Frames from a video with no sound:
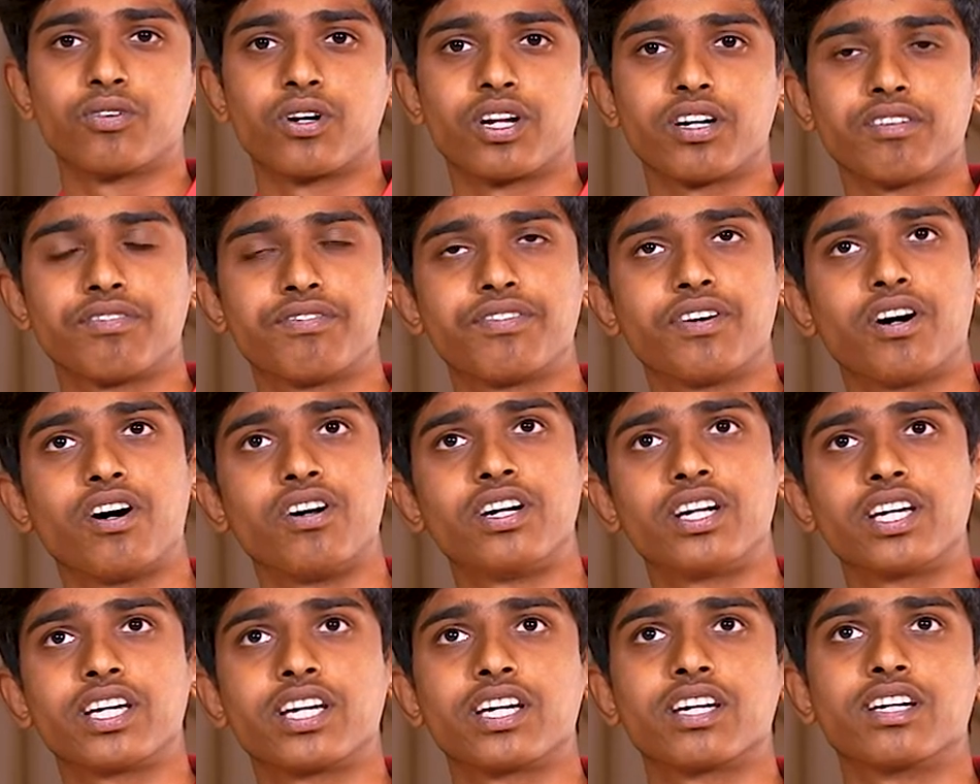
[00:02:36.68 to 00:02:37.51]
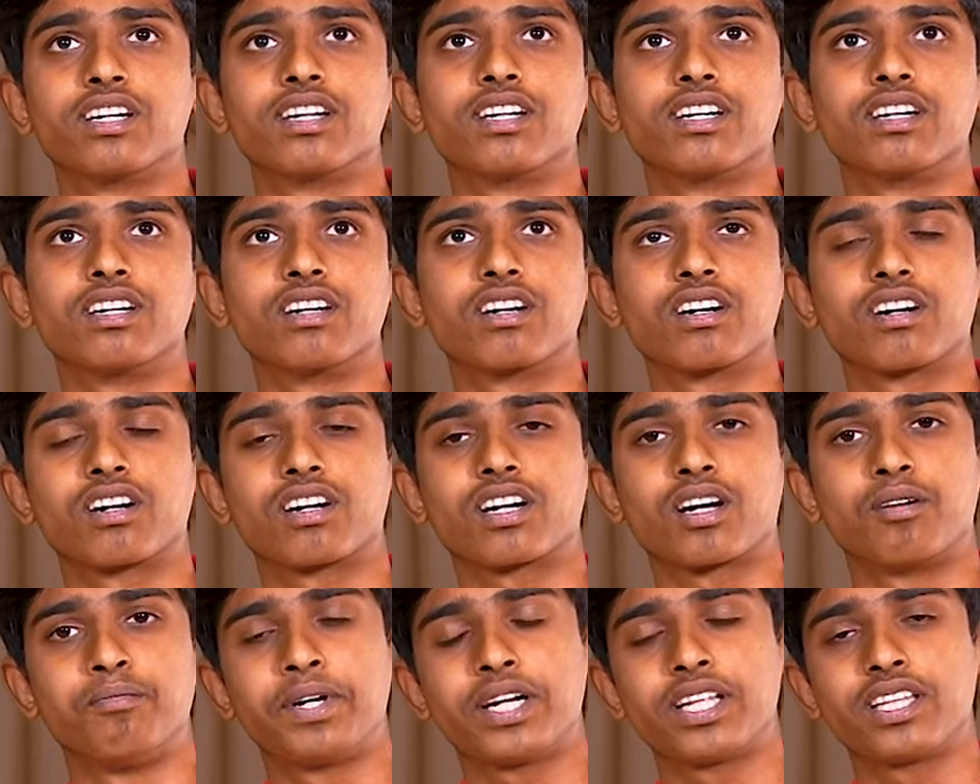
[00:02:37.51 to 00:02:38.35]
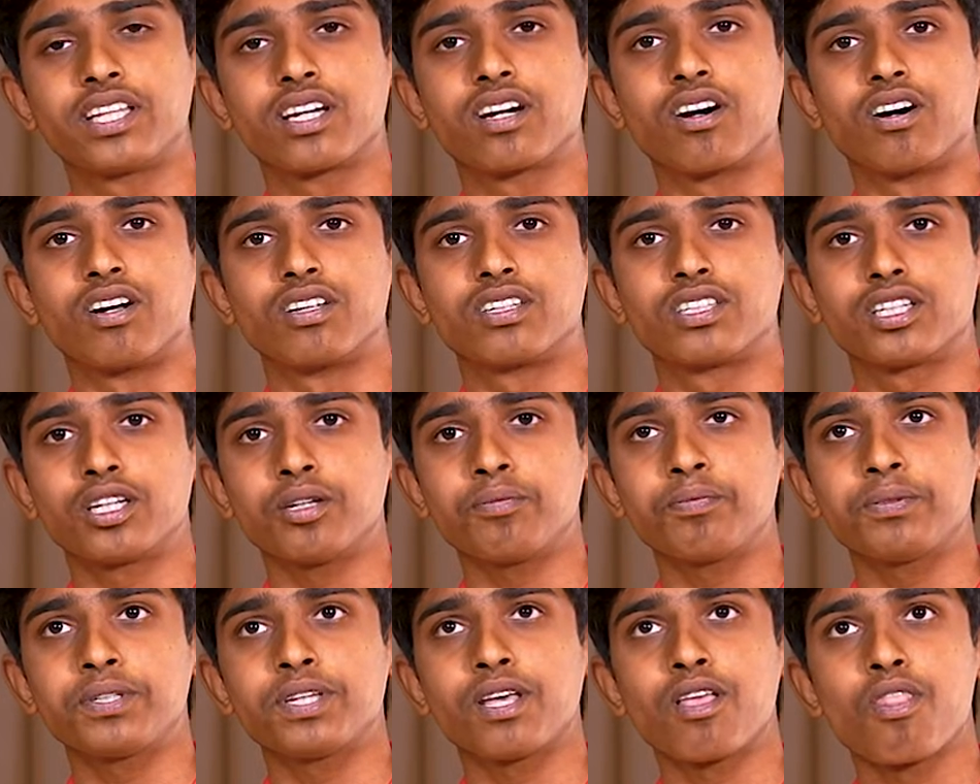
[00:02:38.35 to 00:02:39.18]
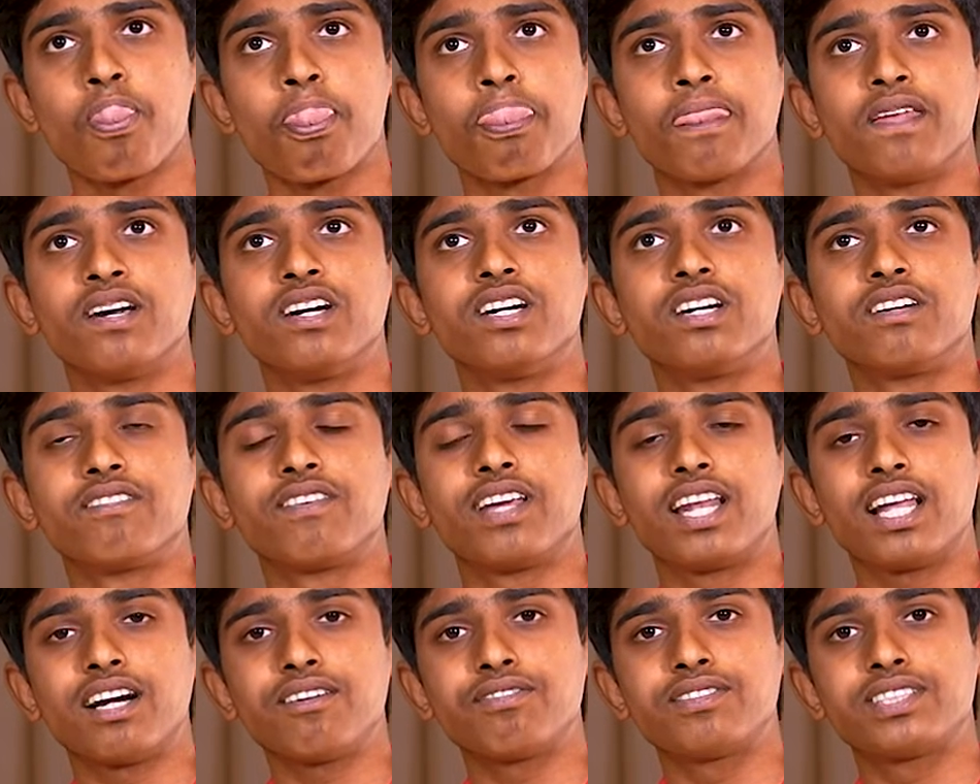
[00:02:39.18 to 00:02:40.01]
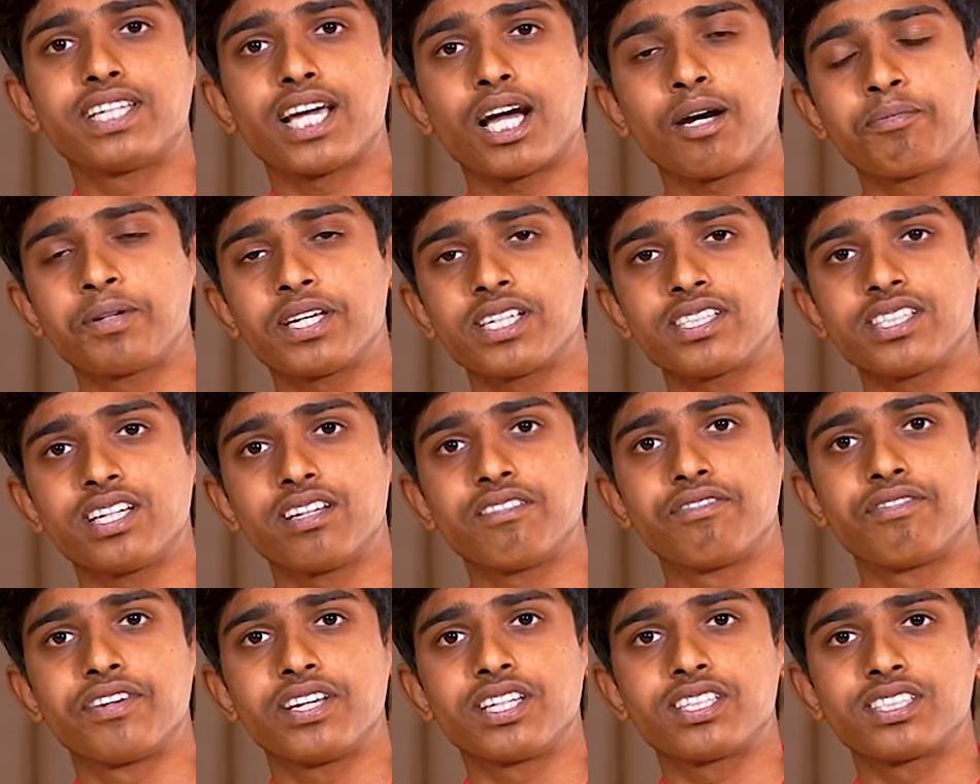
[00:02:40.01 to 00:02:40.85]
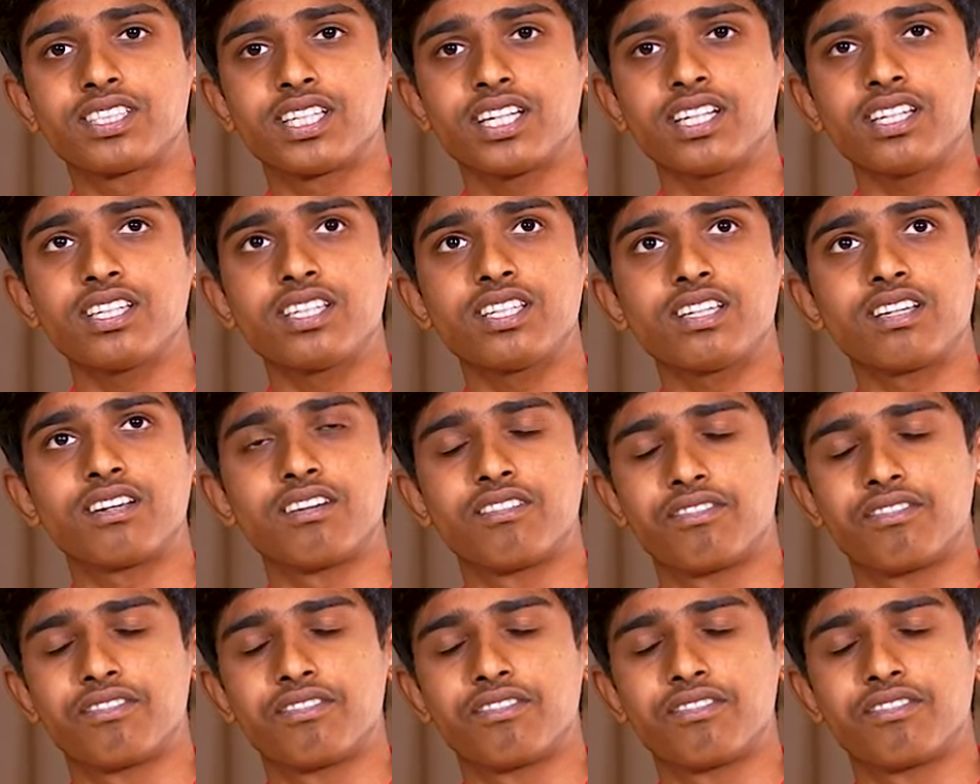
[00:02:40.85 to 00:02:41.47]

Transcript: would have already completed the concepts. We'll have chap test and face tests,